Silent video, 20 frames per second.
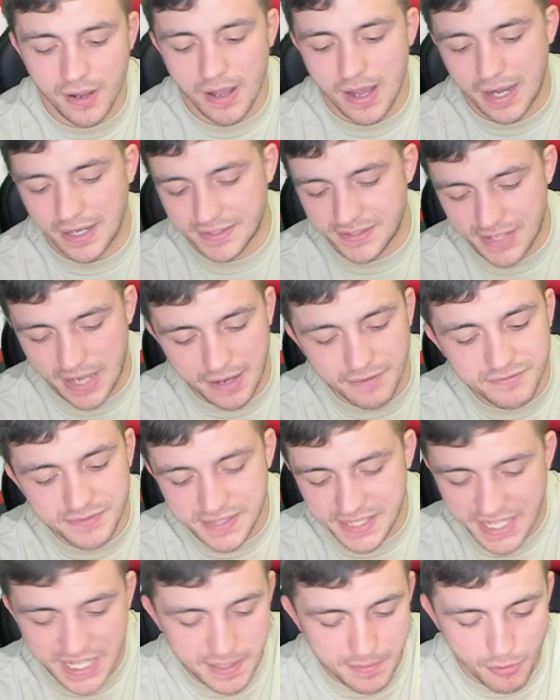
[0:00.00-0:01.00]
I'm
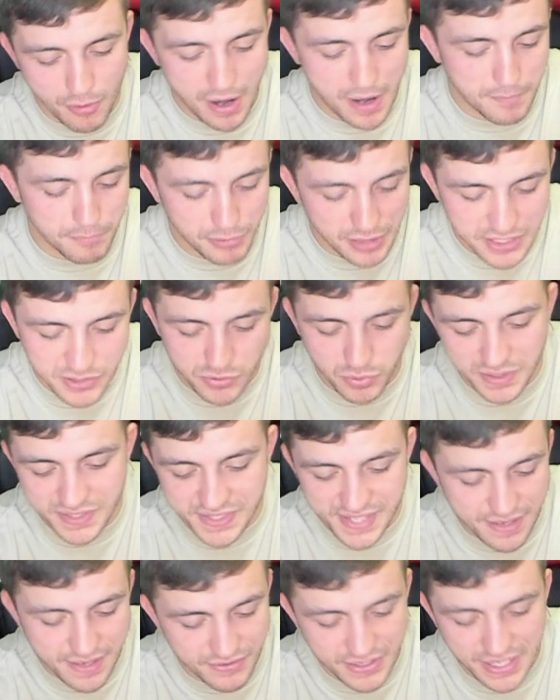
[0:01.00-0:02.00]
seeing him around plus
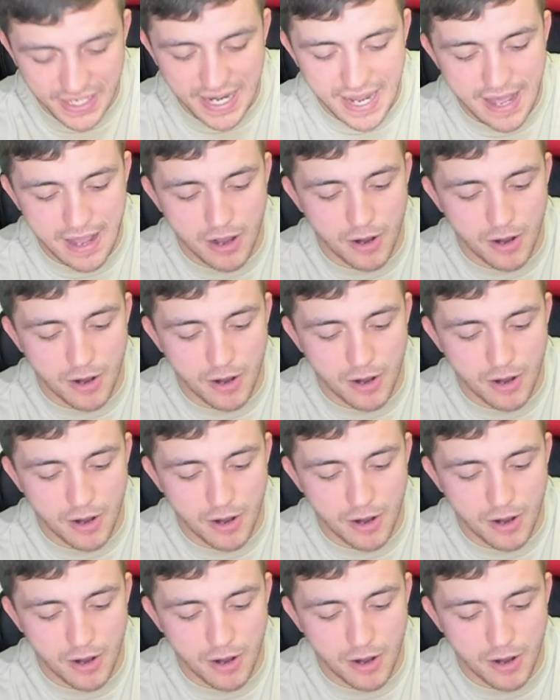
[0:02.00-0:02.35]
170 now.